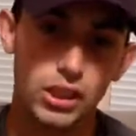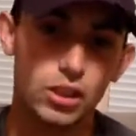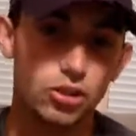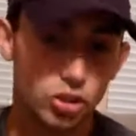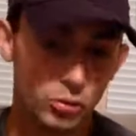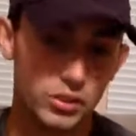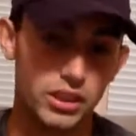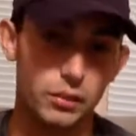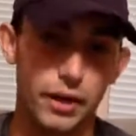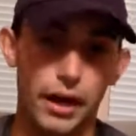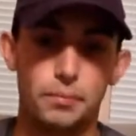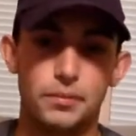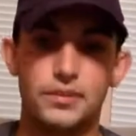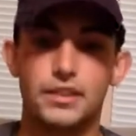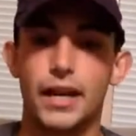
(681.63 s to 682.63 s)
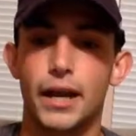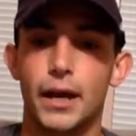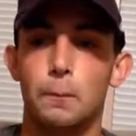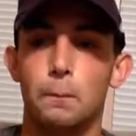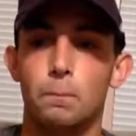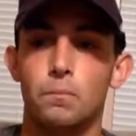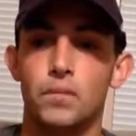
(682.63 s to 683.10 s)
So we'll see what happens
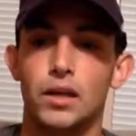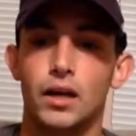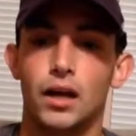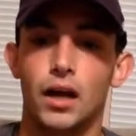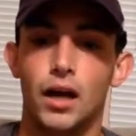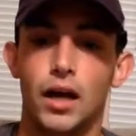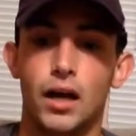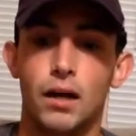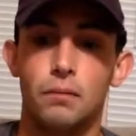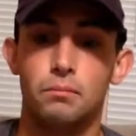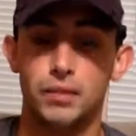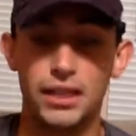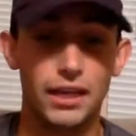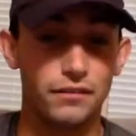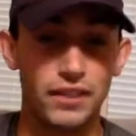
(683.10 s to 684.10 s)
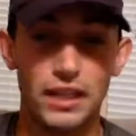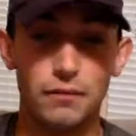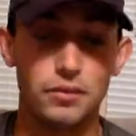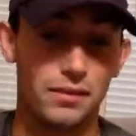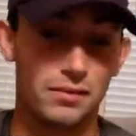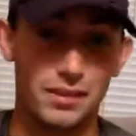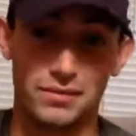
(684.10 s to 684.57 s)
there. But yeah, if he
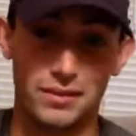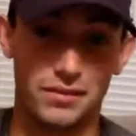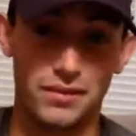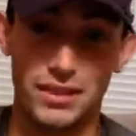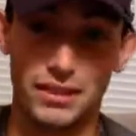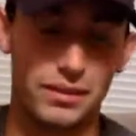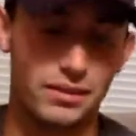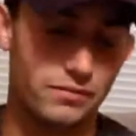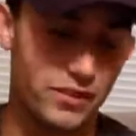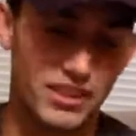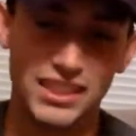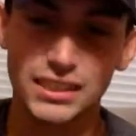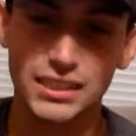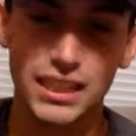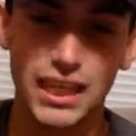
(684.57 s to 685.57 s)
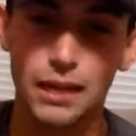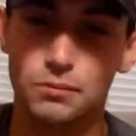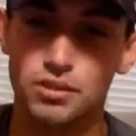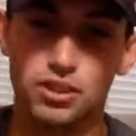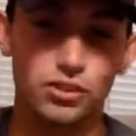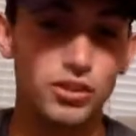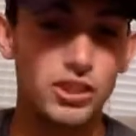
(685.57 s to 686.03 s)
comes, if for 60
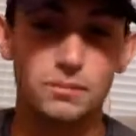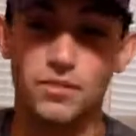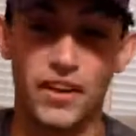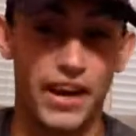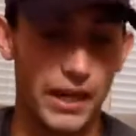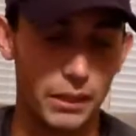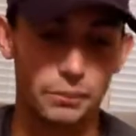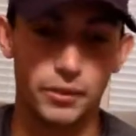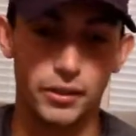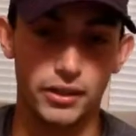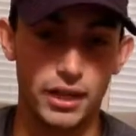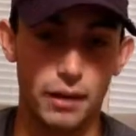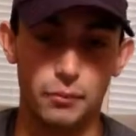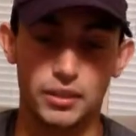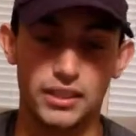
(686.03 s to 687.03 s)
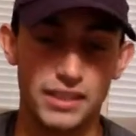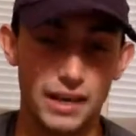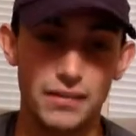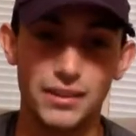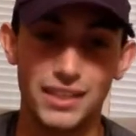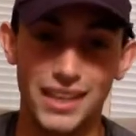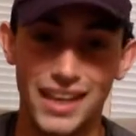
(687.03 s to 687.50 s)
games to lose him for any period of time with the
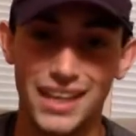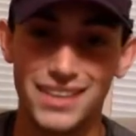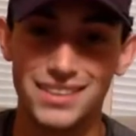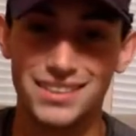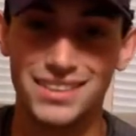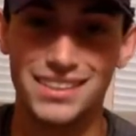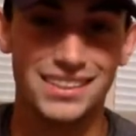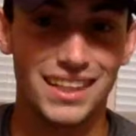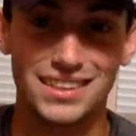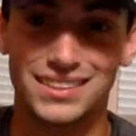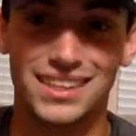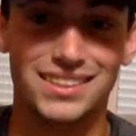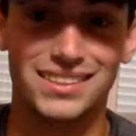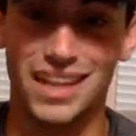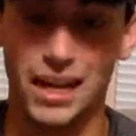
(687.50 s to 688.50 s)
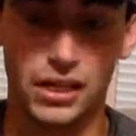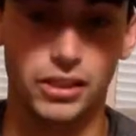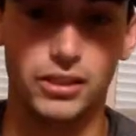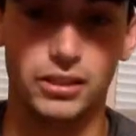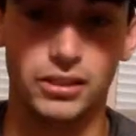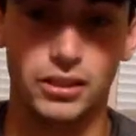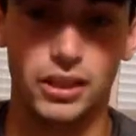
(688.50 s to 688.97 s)
talent he has, that's not
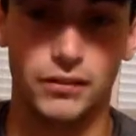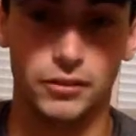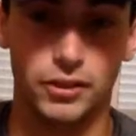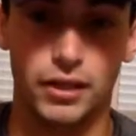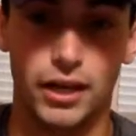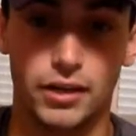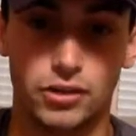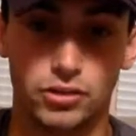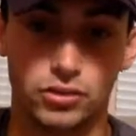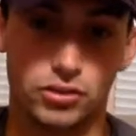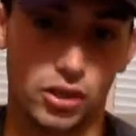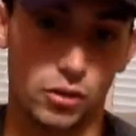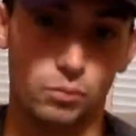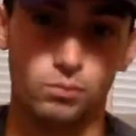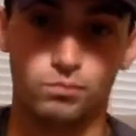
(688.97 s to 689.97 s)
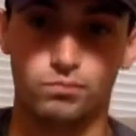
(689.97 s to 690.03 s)
good if you're the Nationals. So